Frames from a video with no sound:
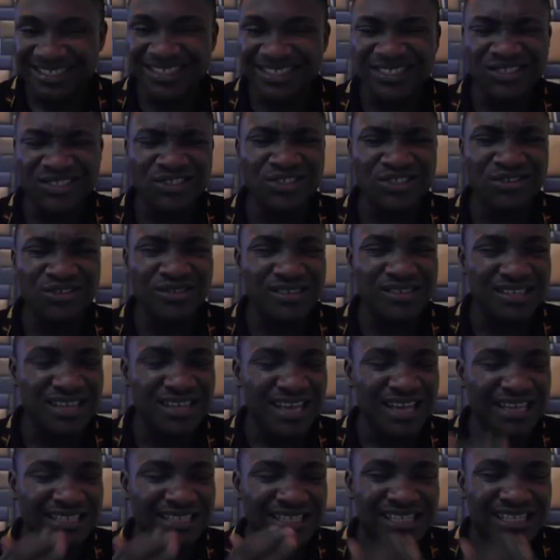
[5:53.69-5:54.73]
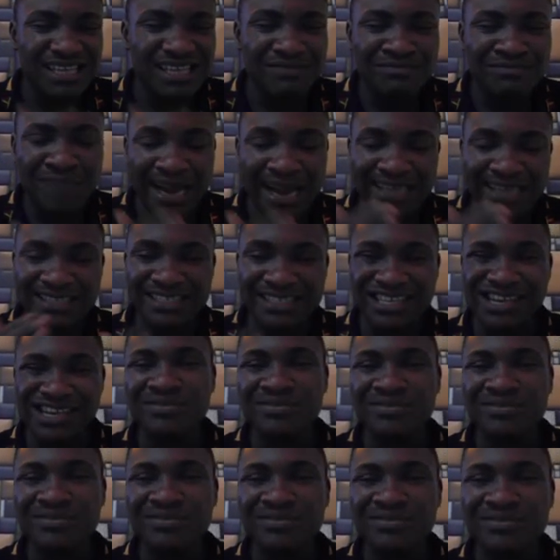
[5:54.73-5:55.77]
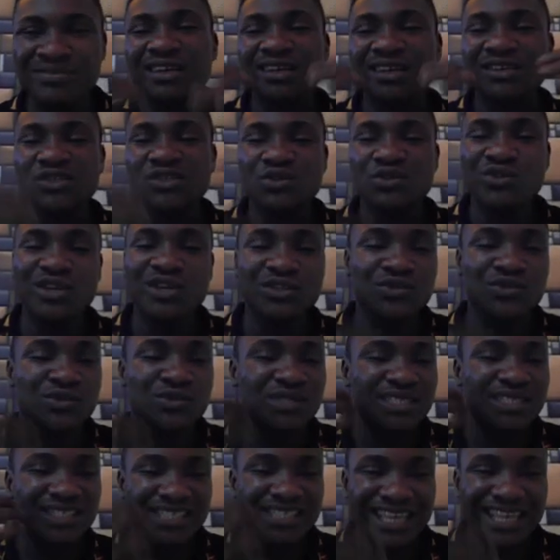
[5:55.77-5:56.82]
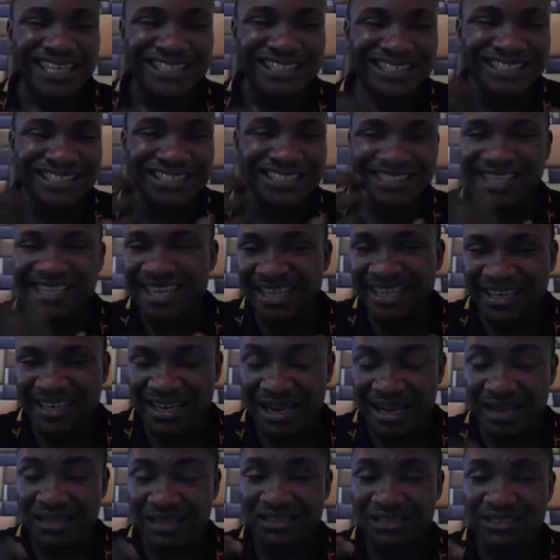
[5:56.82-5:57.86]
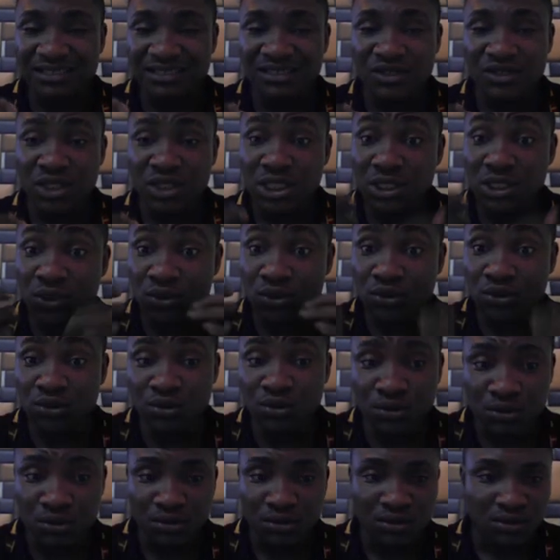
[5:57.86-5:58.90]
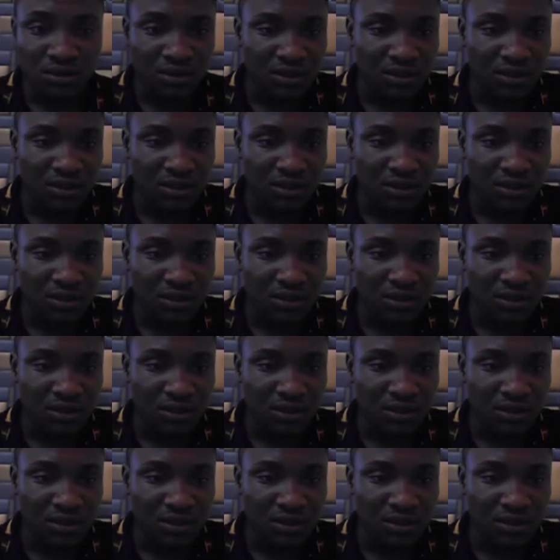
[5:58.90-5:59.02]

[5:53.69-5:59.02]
This is just step by step that is going to send signals to Google.